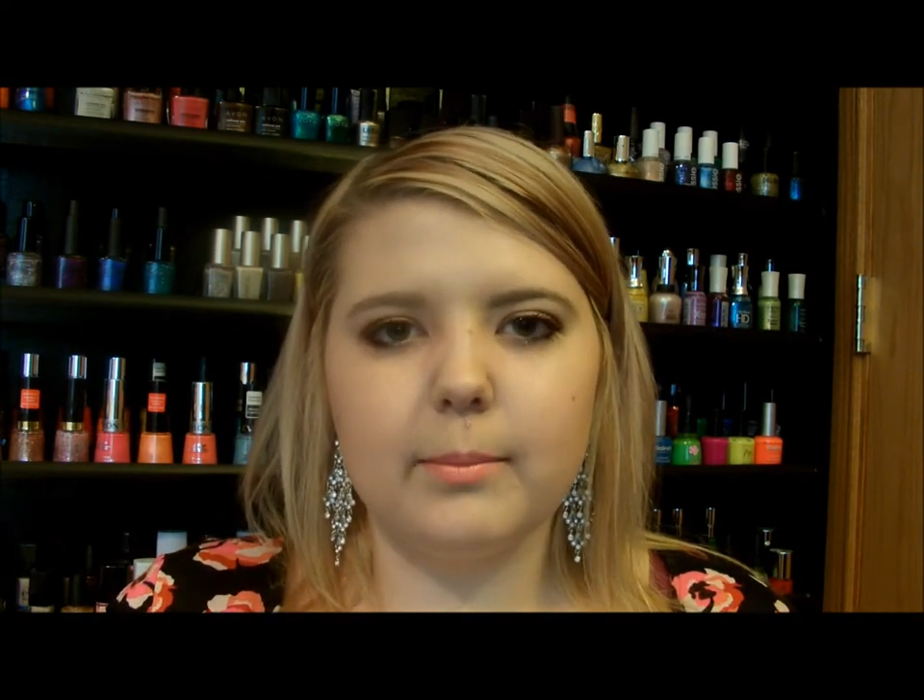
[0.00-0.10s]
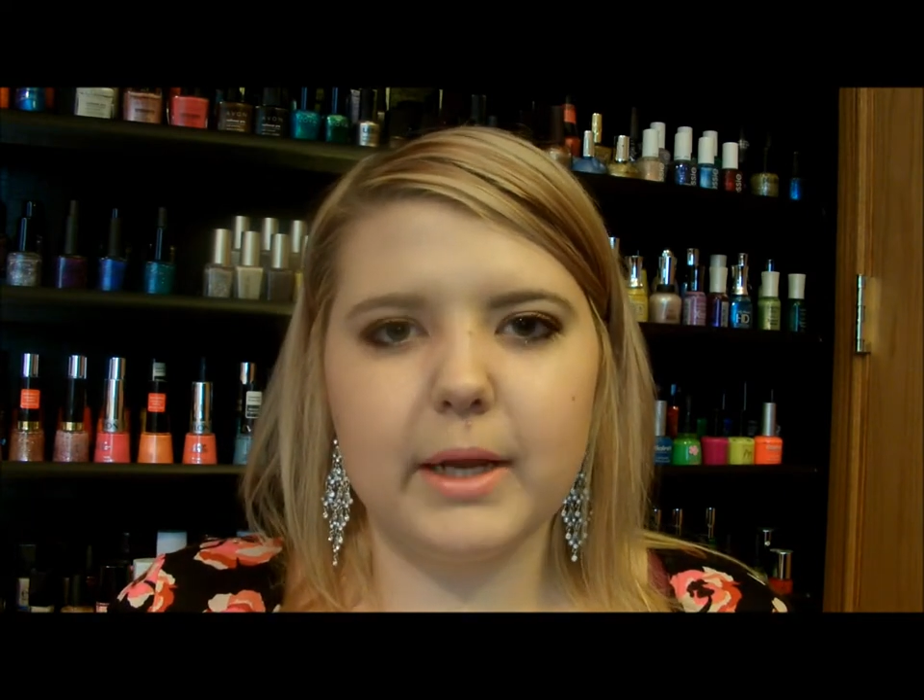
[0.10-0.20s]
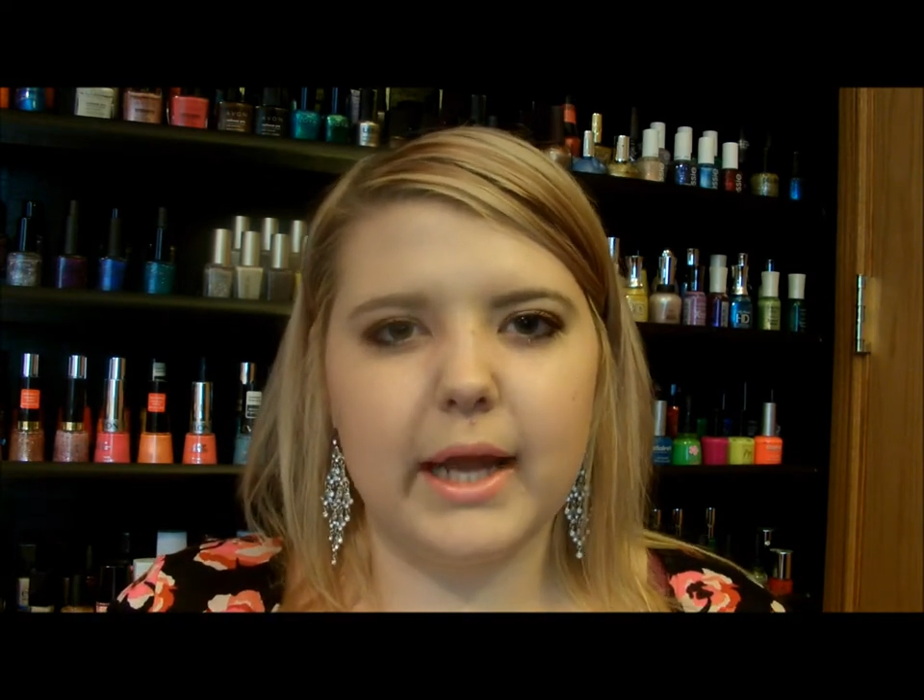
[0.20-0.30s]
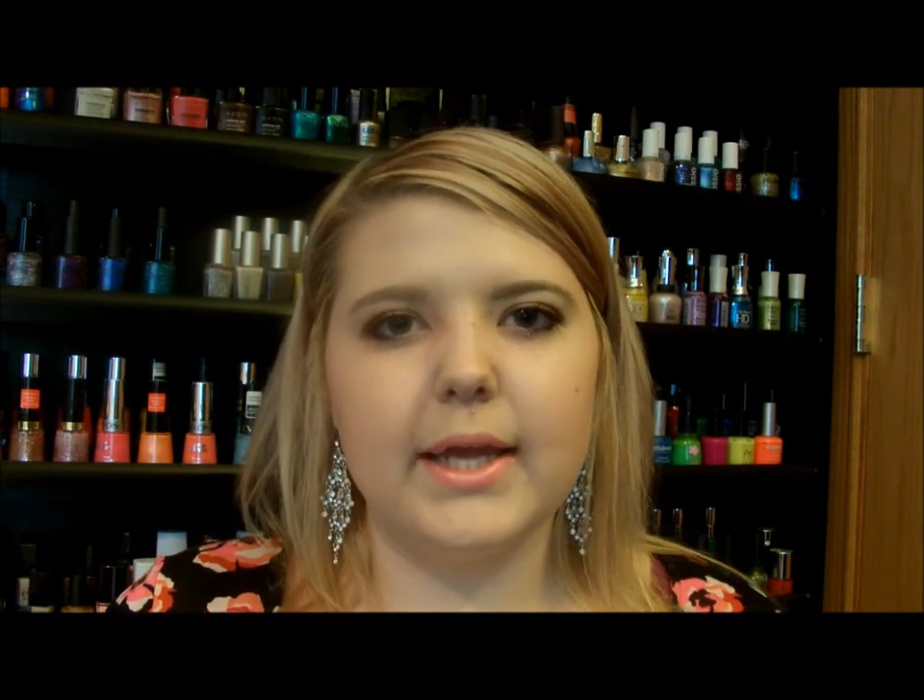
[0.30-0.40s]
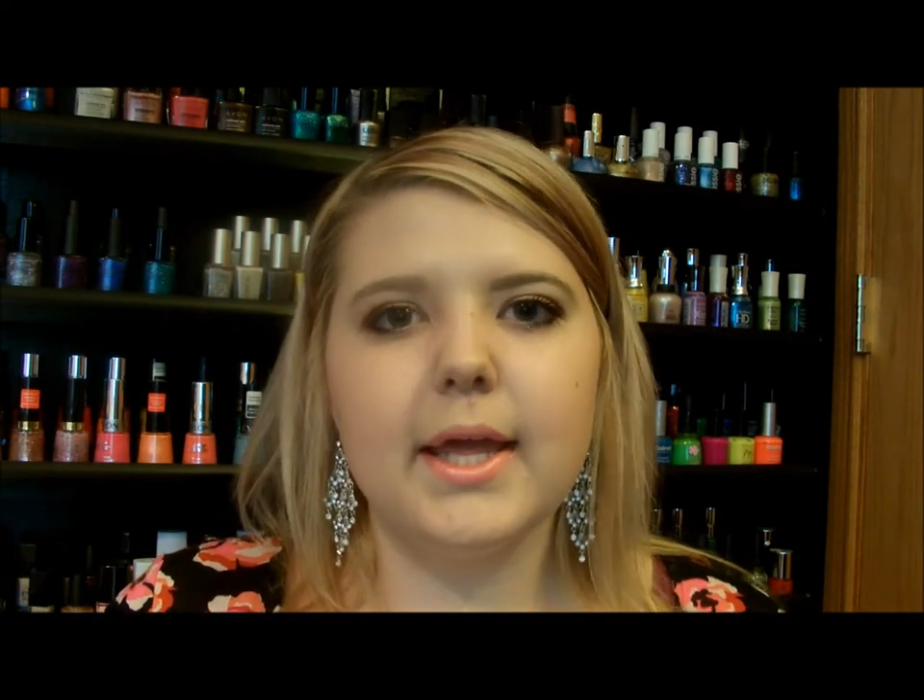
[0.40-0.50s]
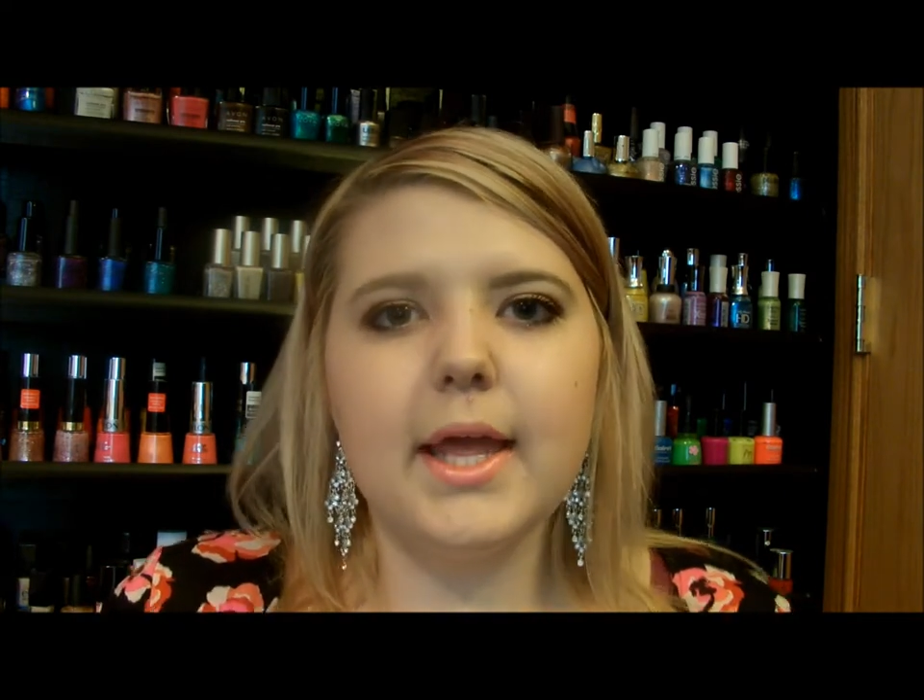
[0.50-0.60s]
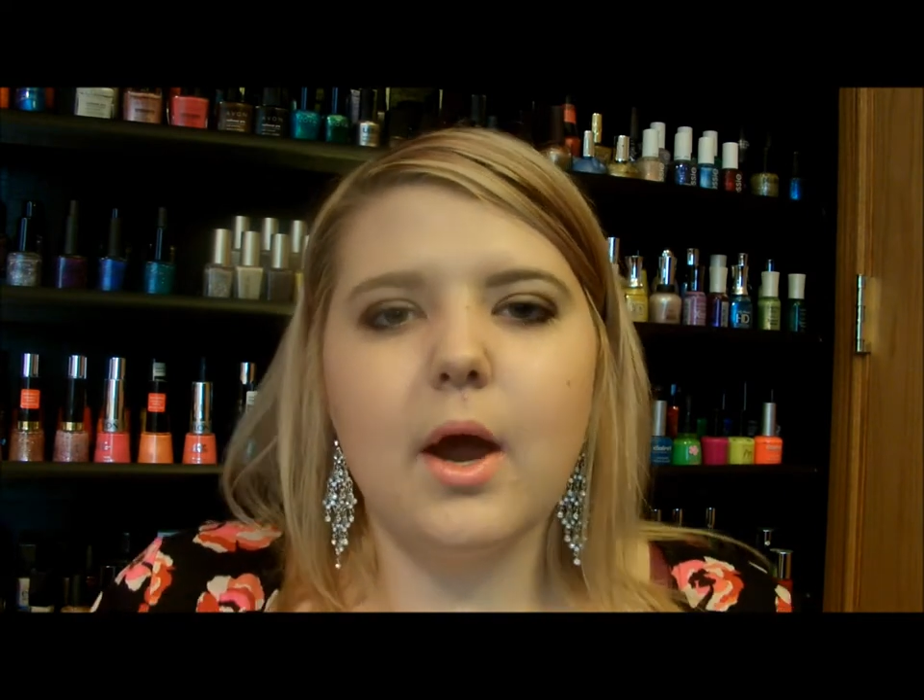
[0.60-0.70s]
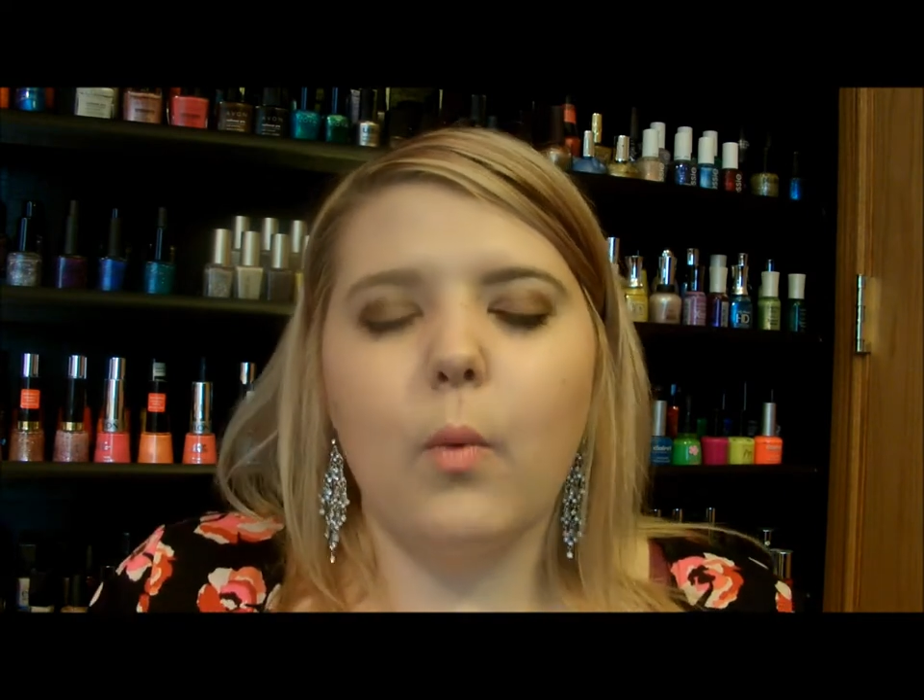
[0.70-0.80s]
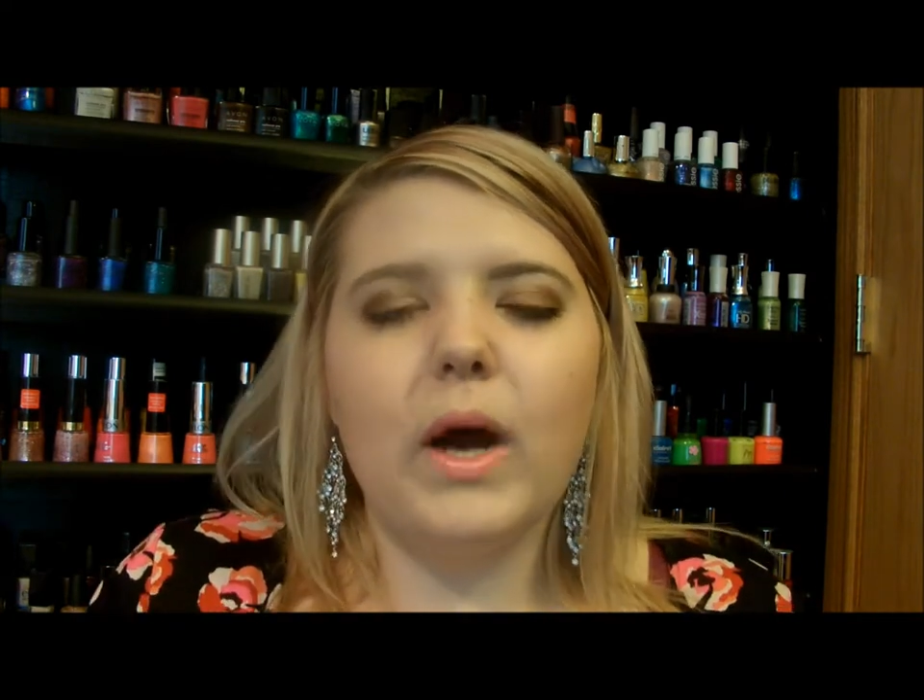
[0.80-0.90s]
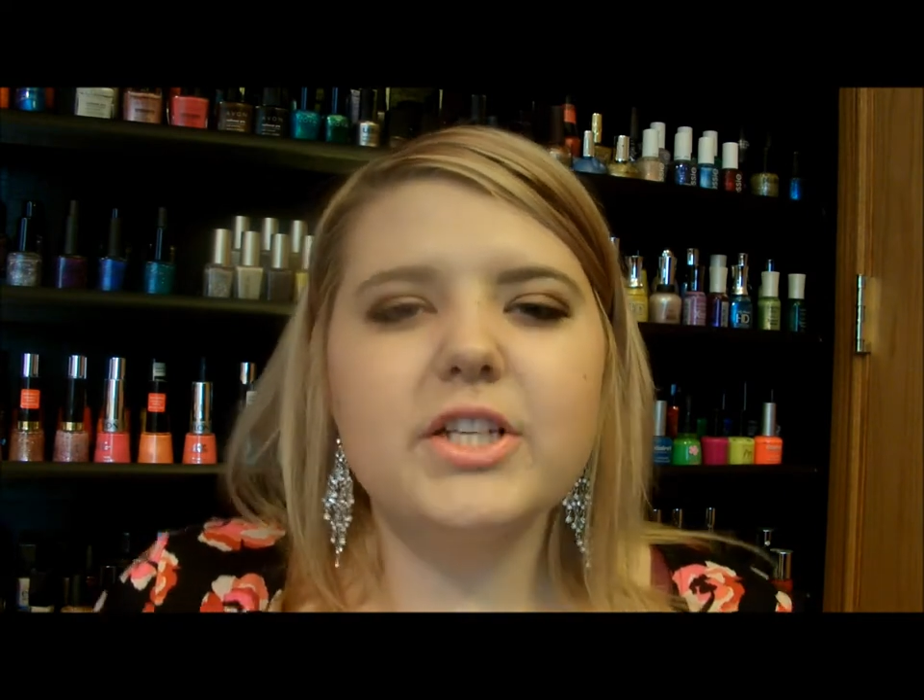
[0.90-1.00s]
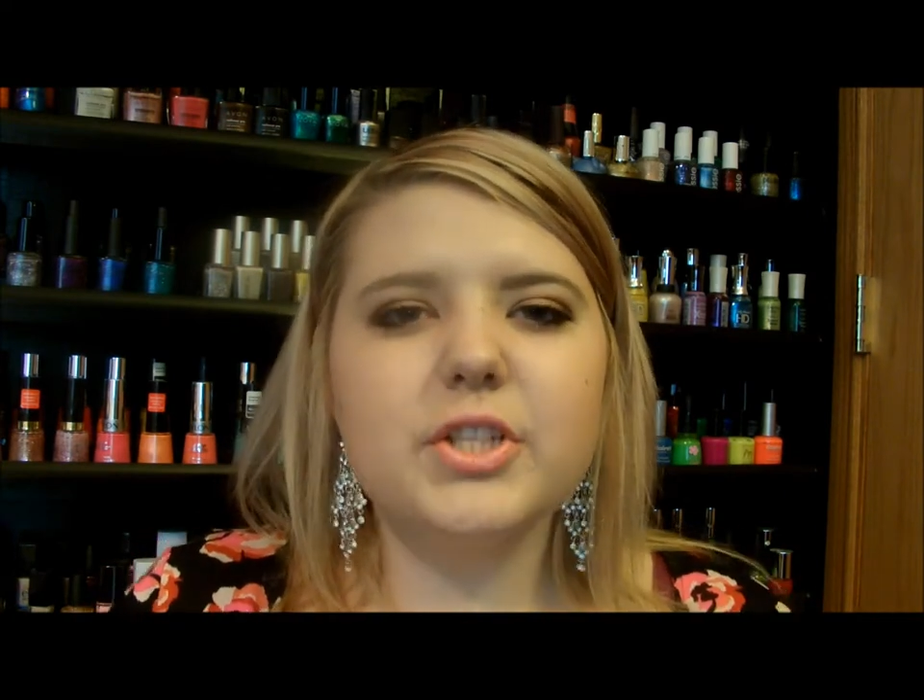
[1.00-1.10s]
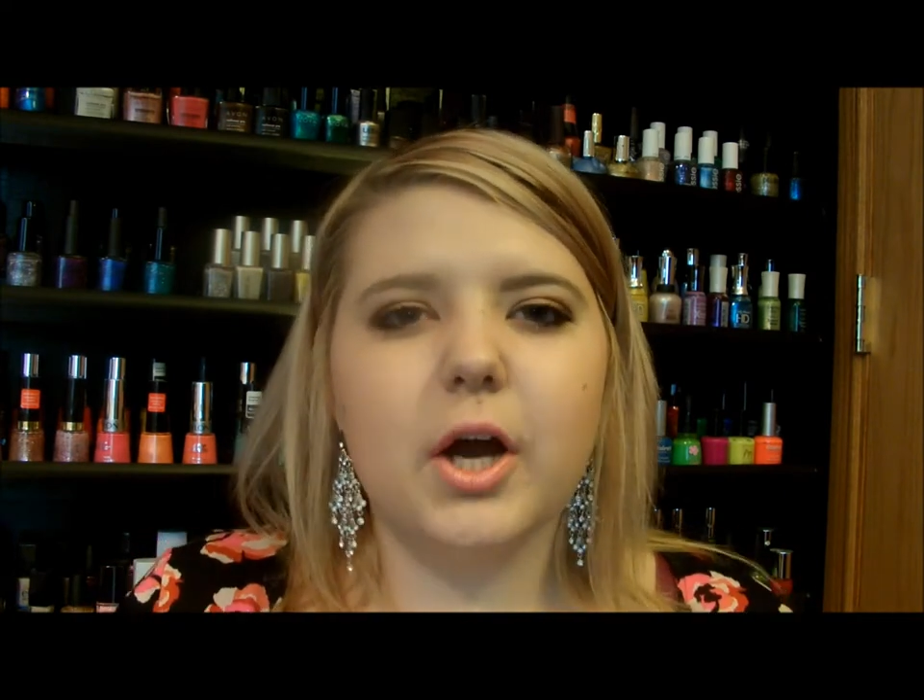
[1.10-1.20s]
but I watched